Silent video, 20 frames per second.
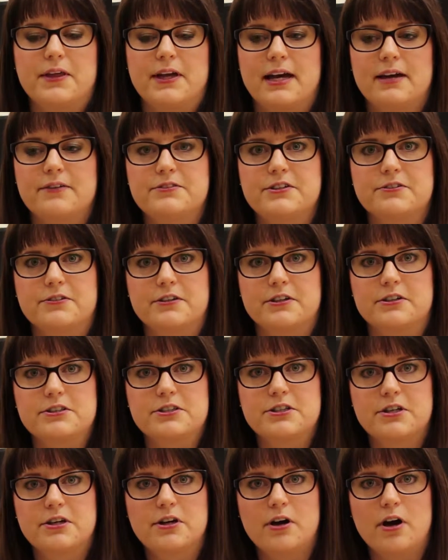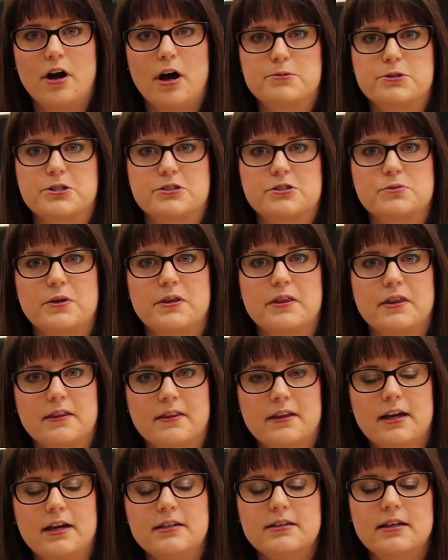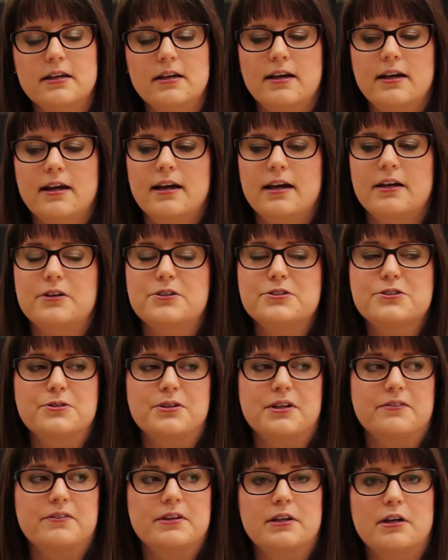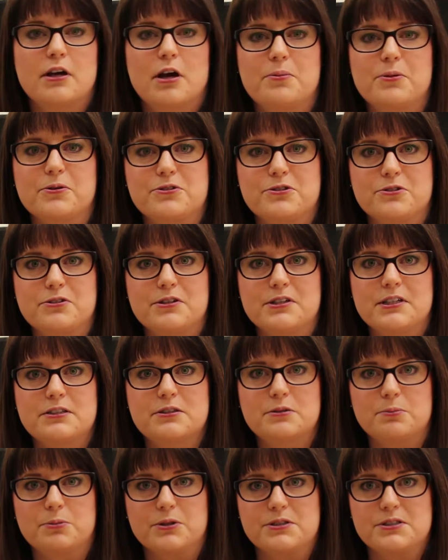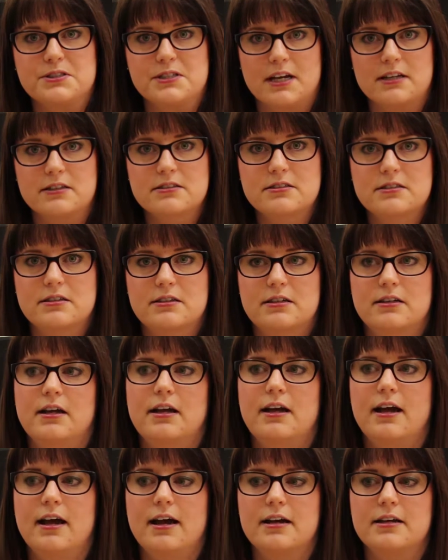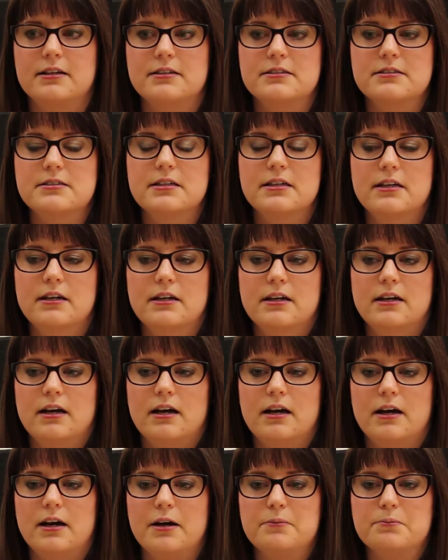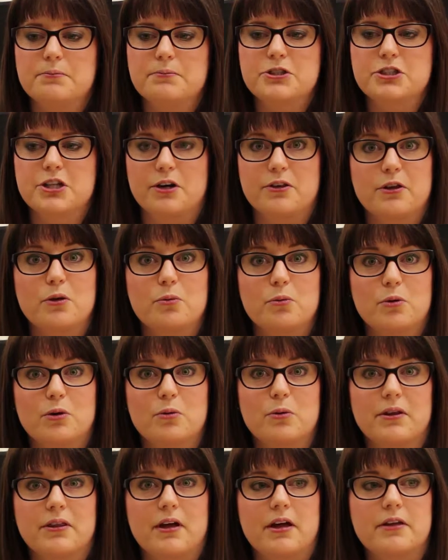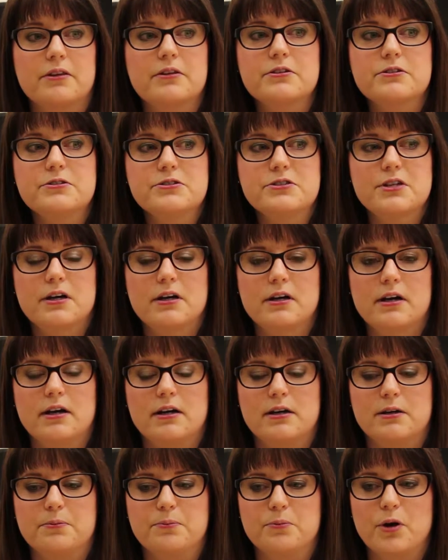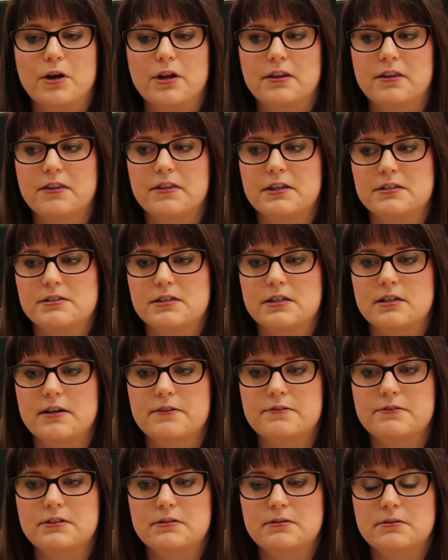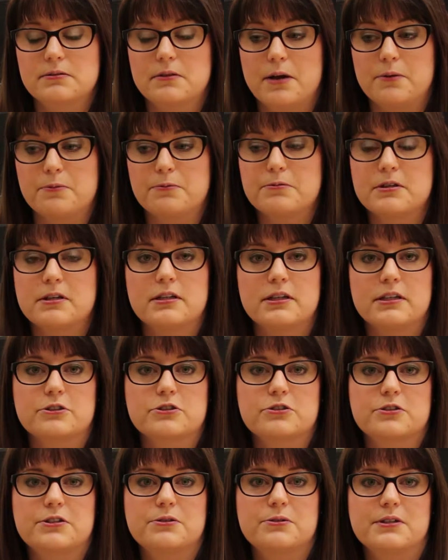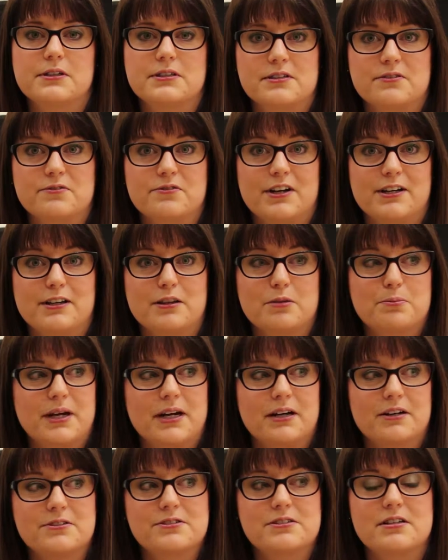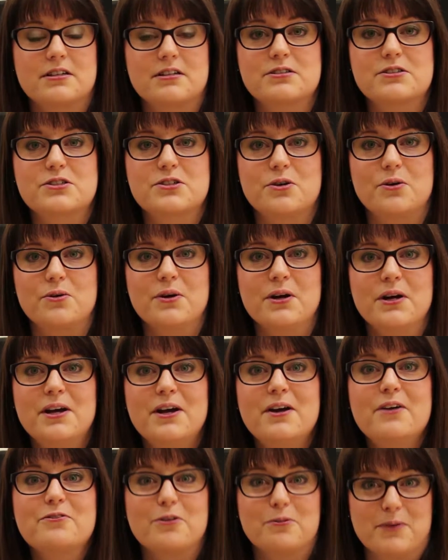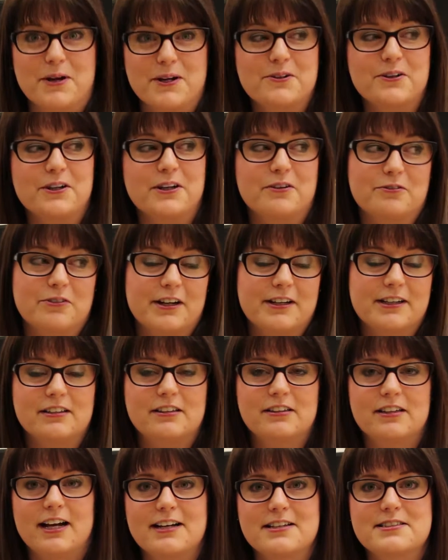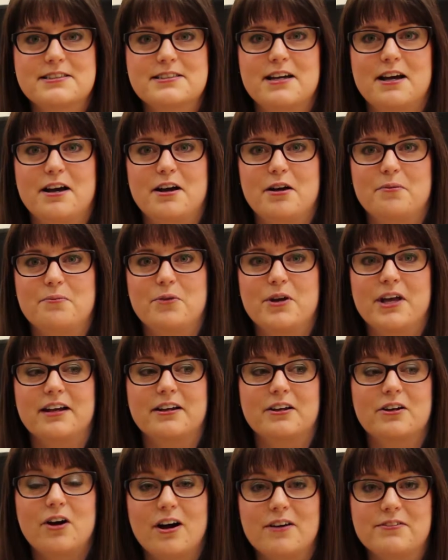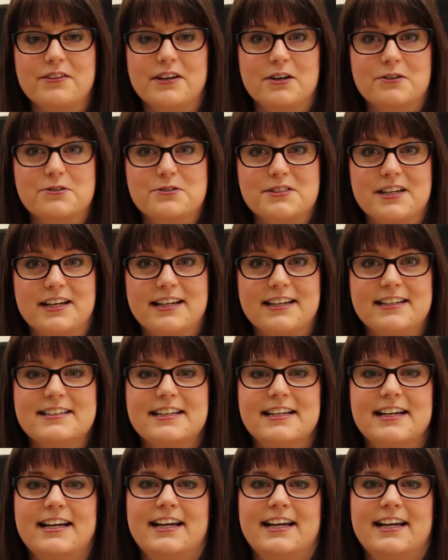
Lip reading: they have different options within that, and also giving the opportunity to present and share their work with others. One of the things that I really enjoy doing is inviting the parents in. So for my creative writing class, we had a coffee house night,